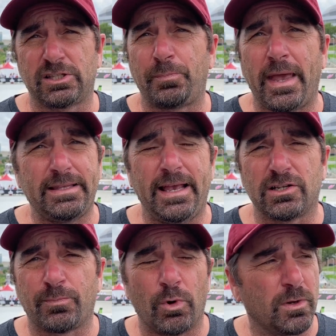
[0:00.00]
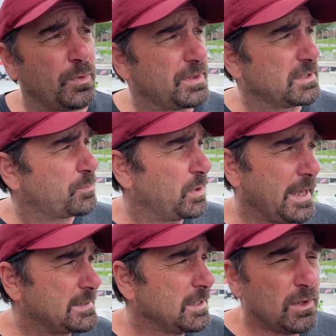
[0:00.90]
a spectator sport, and with this
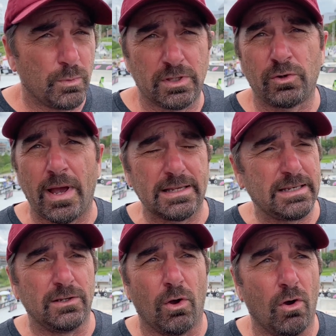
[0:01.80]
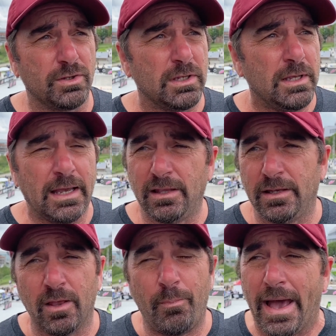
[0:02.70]
place, with the grassy knolls and the,
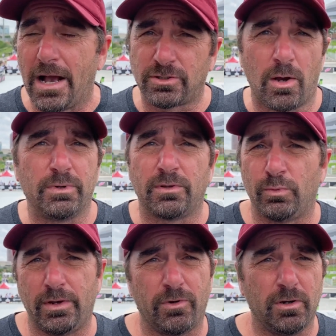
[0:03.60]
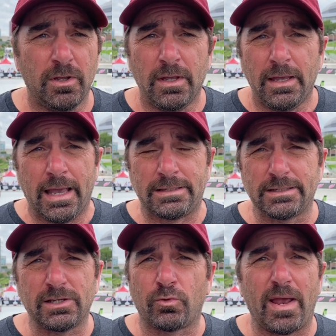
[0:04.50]
and the backdrop with the river, it's
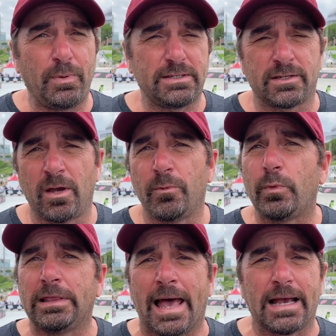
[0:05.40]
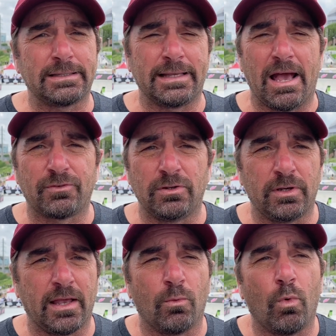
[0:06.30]
just a great place to come and relax in the
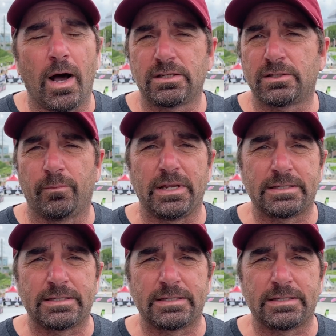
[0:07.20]
afternoon and watch somebody